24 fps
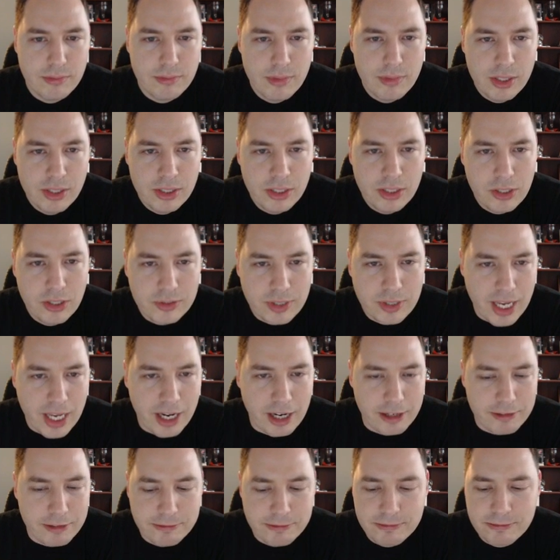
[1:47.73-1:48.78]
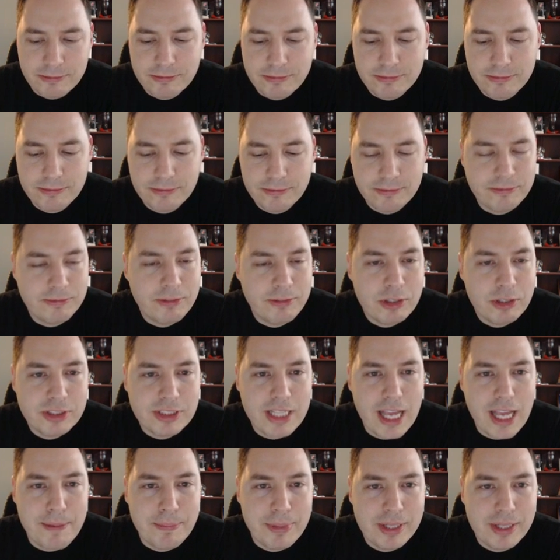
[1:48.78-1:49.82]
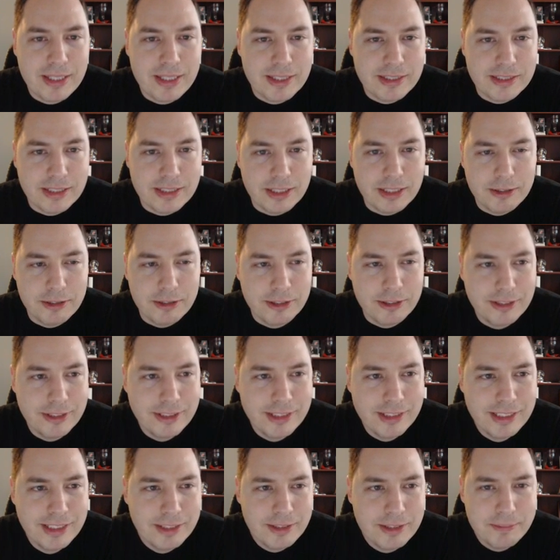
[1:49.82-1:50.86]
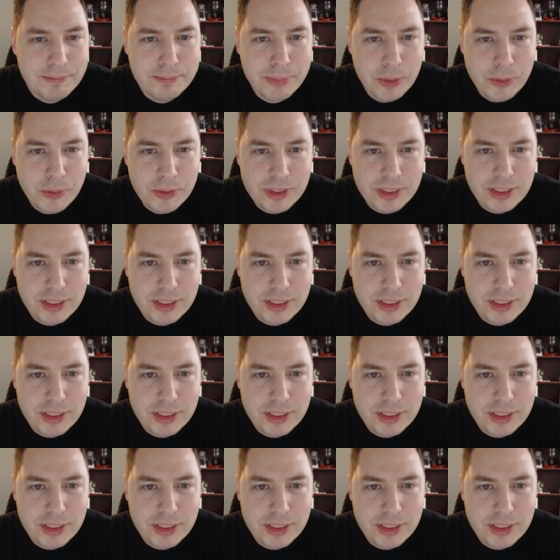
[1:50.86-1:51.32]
Okay, our first epic is a bowler.